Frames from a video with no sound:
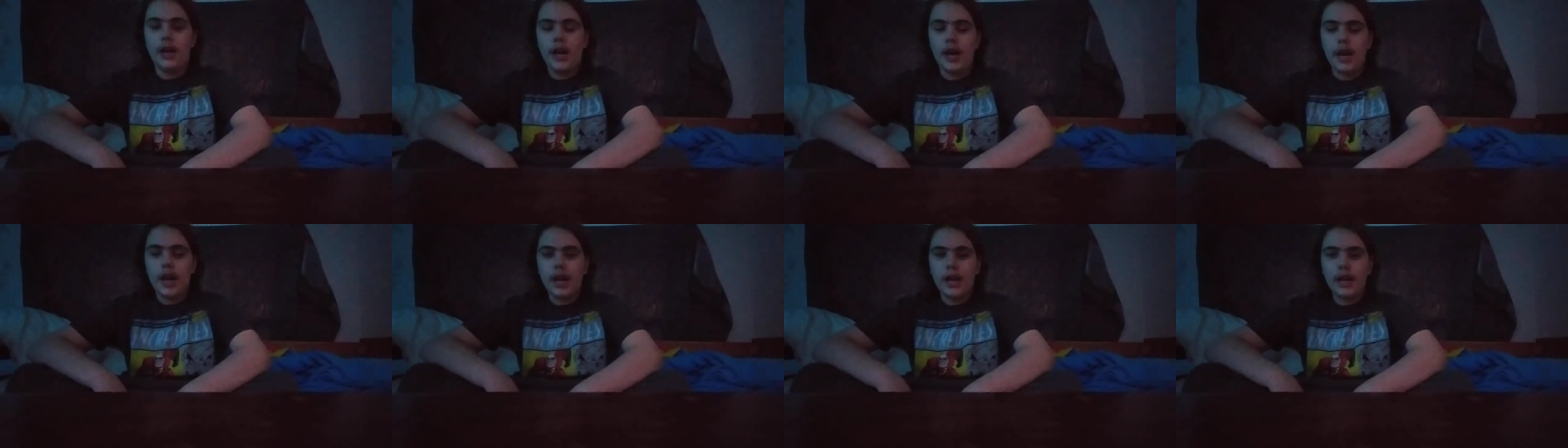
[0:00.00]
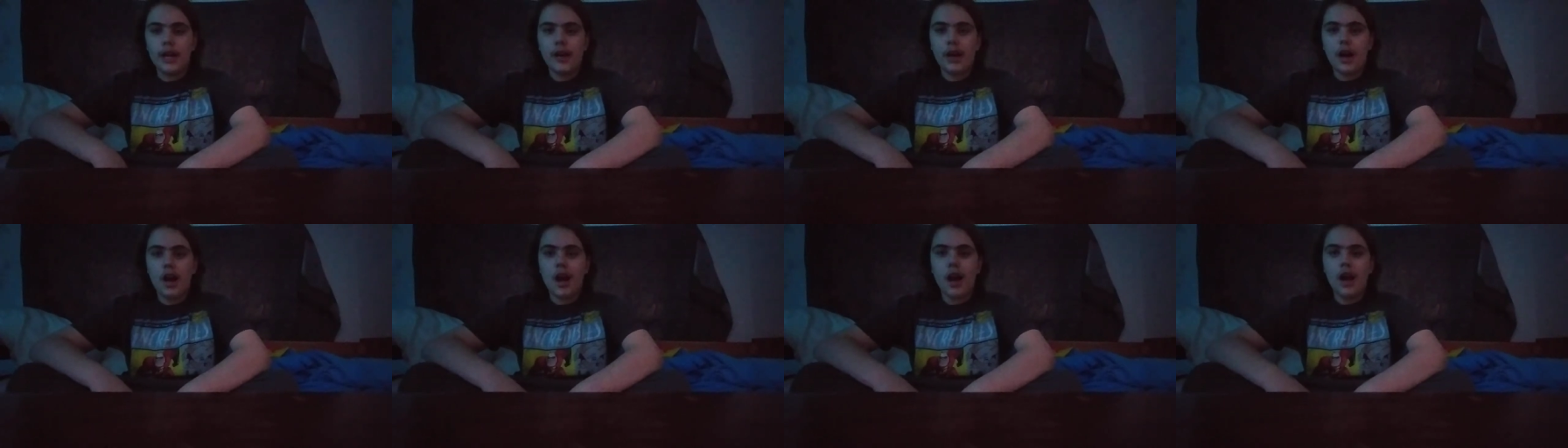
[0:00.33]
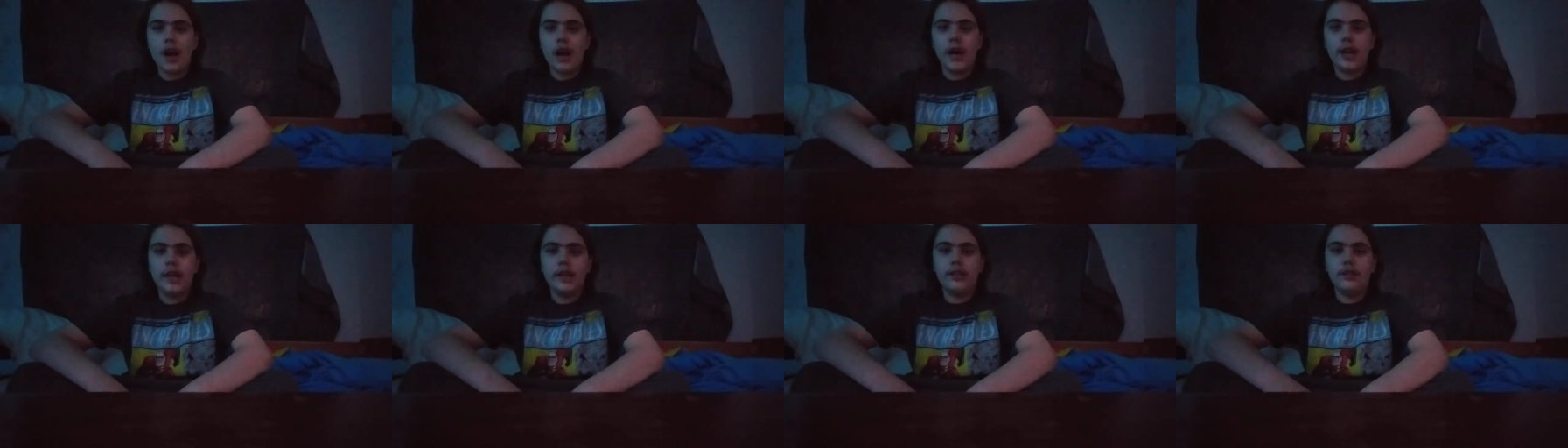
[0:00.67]
Hey
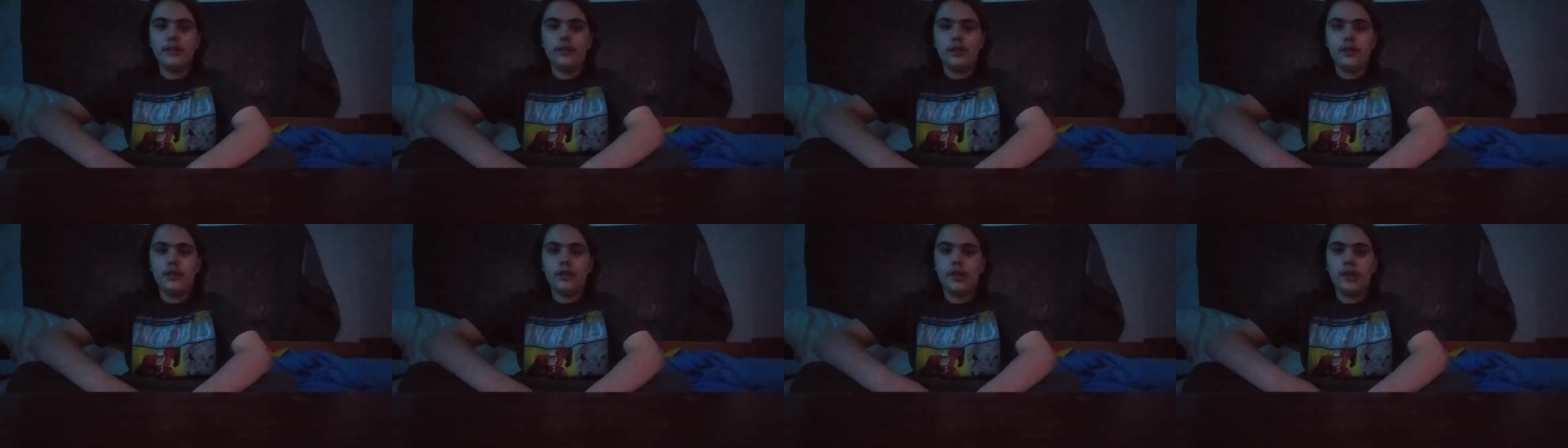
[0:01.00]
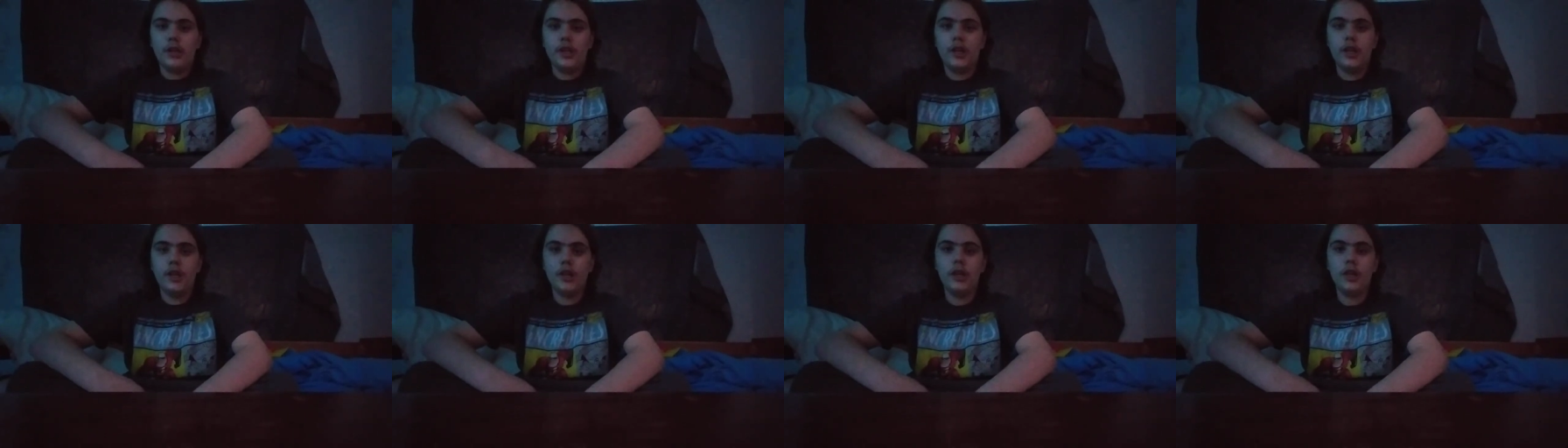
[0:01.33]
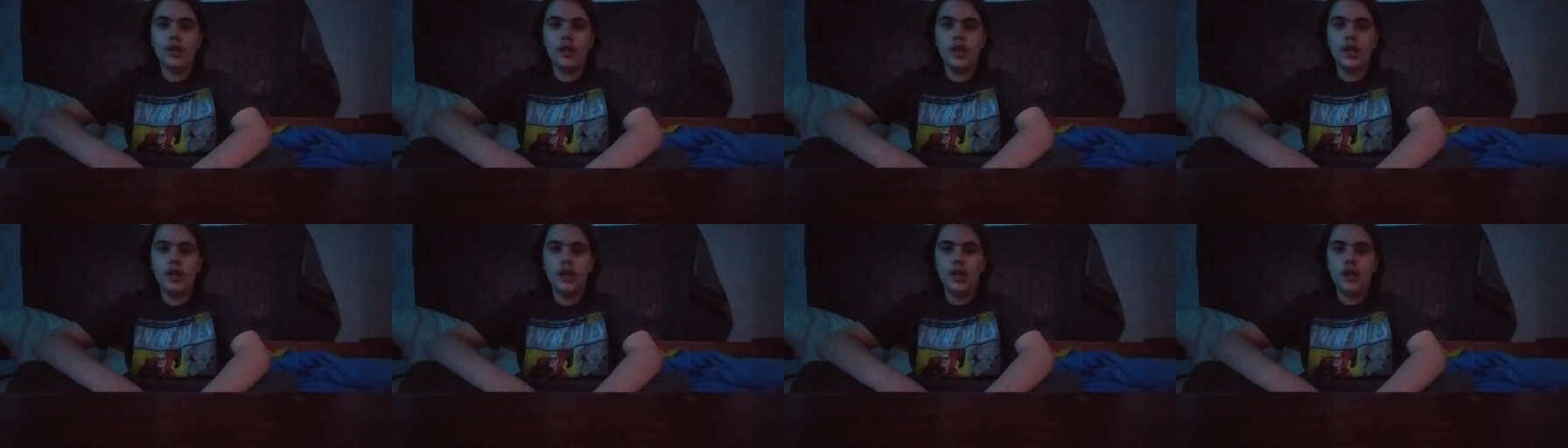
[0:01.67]
guys,
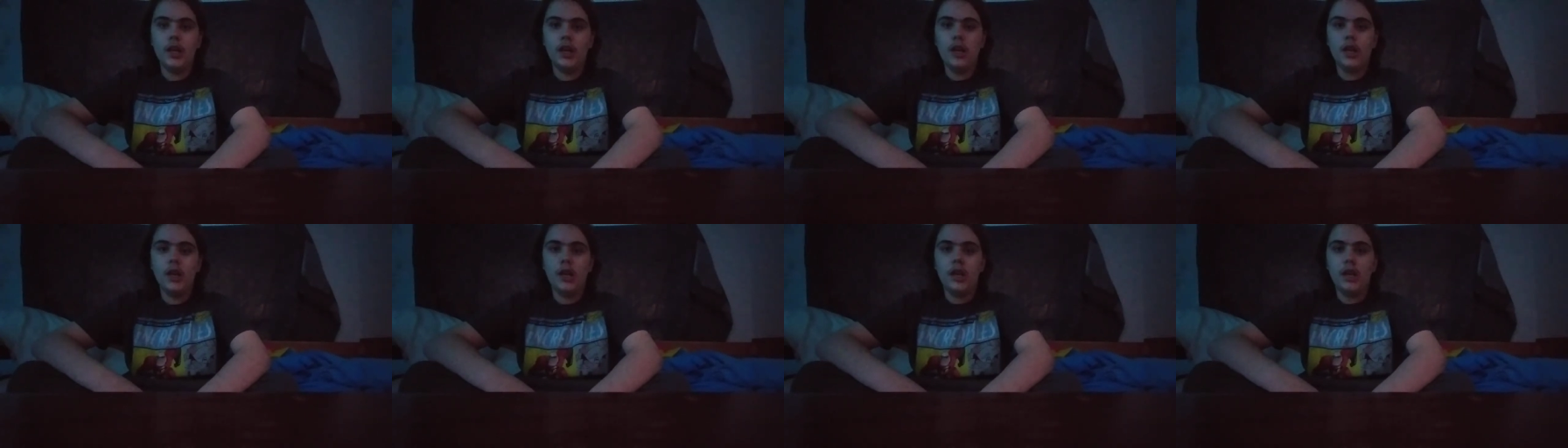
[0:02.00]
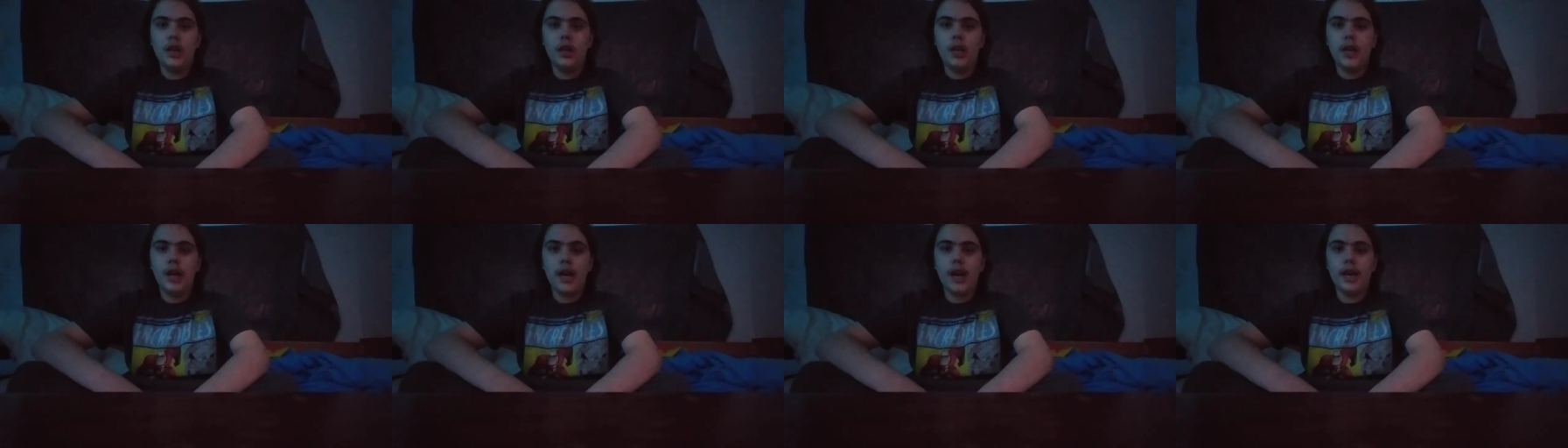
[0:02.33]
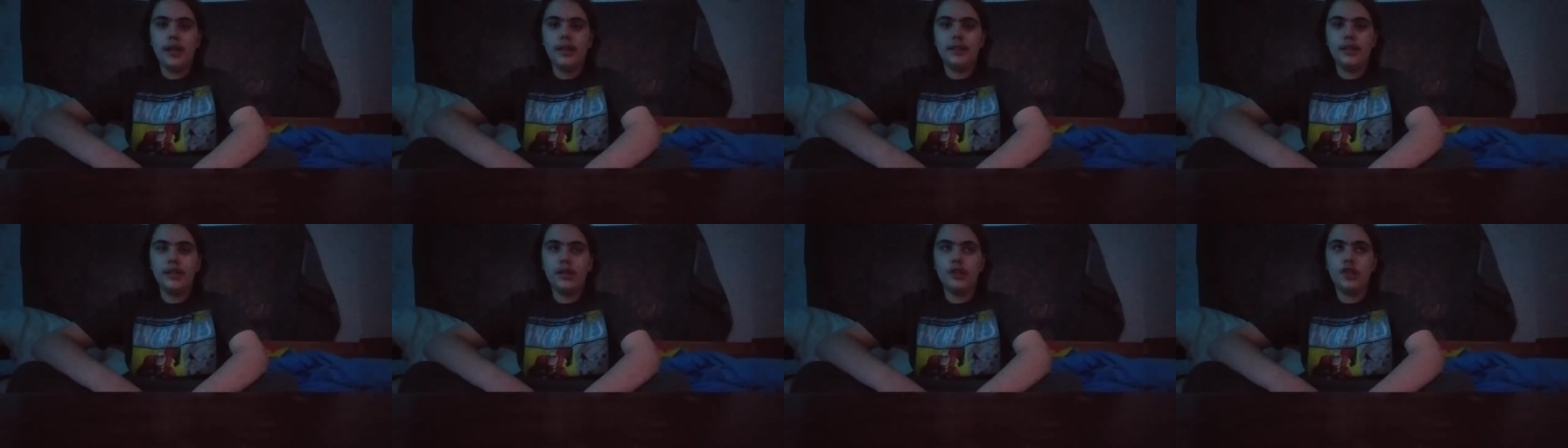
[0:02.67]

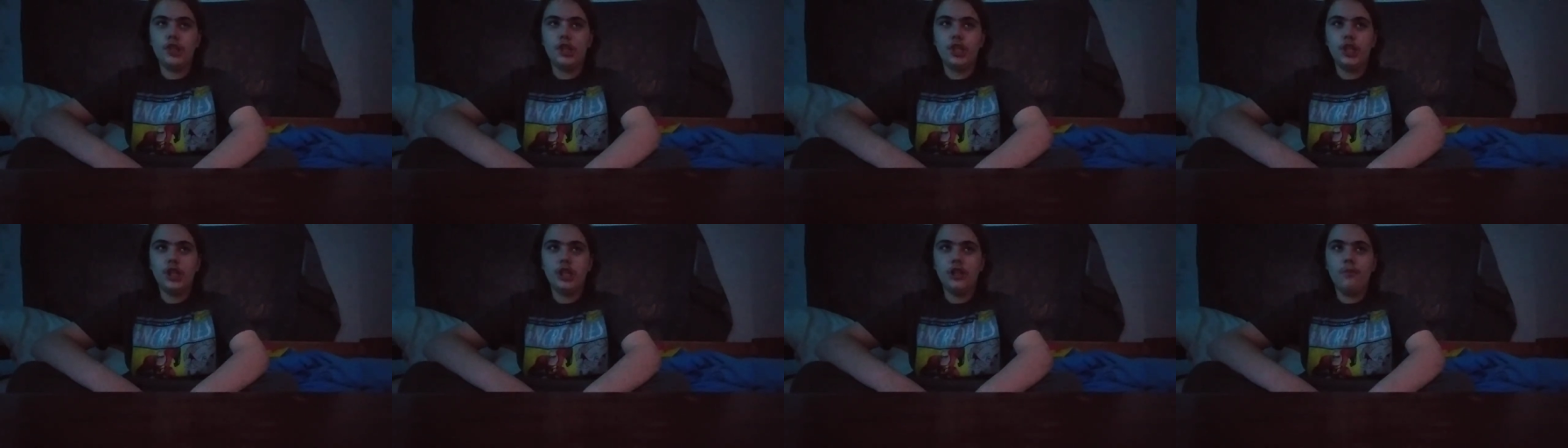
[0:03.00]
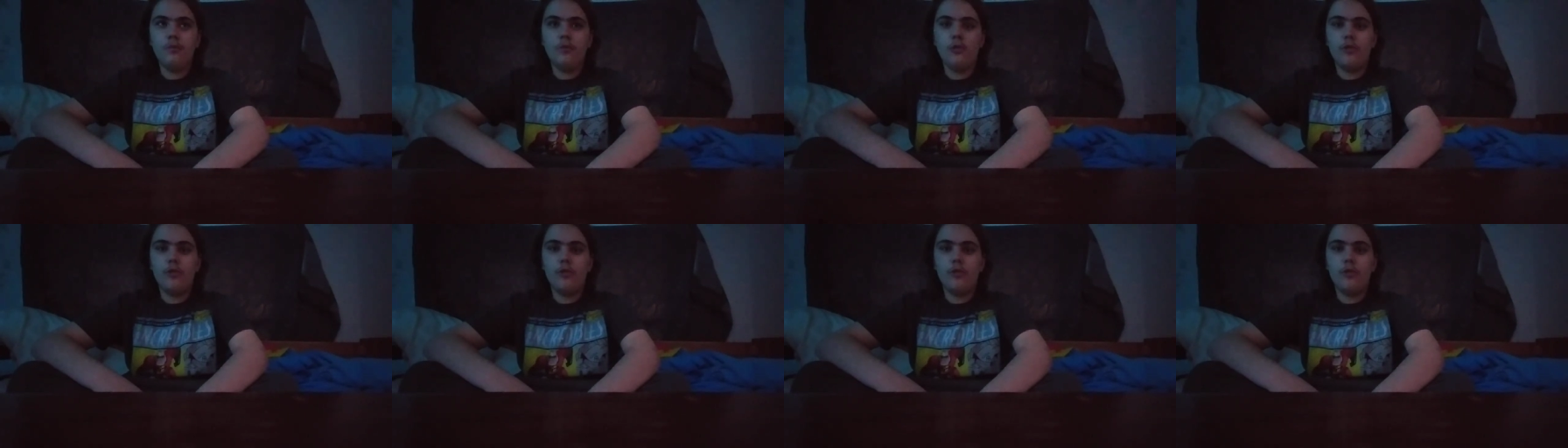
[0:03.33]
SSG